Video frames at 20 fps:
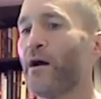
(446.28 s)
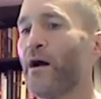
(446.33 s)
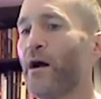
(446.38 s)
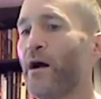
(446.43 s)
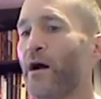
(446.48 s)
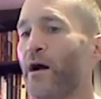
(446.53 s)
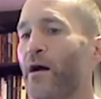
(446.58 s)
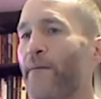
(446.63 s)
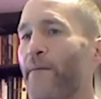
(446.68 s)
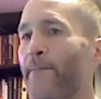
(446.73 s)

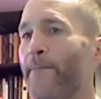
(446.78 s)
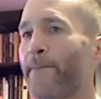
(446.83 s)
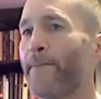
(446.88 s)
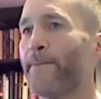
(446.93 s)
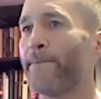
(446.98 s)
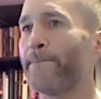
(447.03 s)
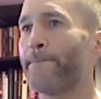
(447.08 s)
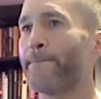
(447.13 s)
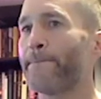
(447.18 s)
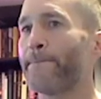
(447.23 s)

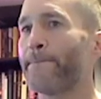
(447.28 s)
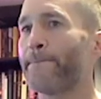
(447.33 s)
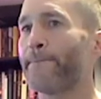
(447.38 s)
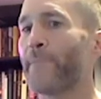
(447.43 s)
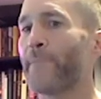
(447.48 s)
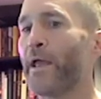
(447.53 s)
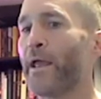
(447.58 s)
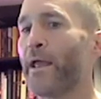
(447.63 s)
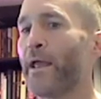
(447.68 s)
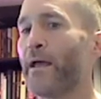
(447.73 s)
Um,
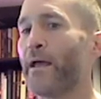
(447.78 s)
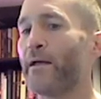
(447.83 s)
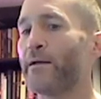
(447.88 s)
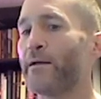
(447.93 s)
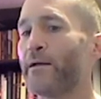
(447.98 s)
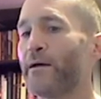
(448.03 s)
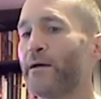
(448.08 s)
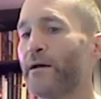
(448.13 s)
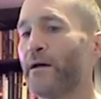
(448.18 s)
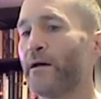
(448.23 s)

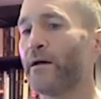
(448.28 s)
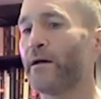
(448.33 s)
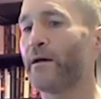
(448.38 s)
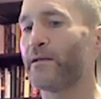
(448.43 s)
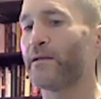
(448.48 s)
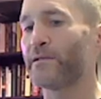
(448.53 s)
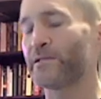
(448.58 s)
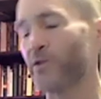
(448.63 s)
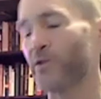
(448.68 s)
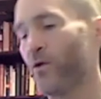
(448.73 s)
and
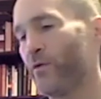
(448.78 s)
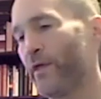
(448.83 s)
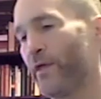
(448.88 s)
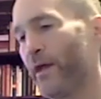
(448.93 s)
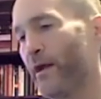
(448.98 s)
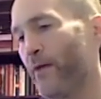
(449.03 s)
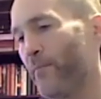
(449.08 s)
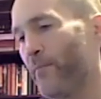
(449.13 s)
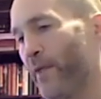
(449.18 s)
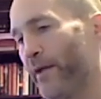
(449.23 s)
so
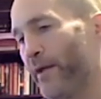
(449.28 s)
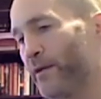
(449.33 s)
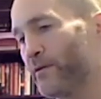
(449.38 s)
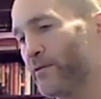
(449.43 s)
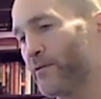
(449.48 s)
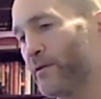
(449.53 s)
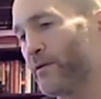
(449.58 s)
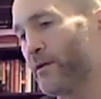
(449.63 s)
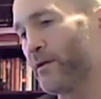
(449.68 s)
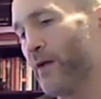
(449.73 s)
then I'm like,
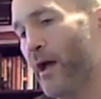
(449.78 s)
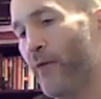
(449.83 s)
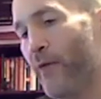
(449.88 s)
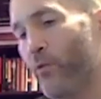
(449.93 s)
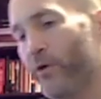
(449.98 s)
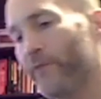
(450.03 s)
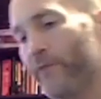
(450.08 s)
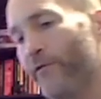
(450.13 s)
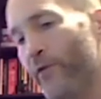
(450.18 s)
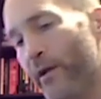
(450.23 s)
I worked for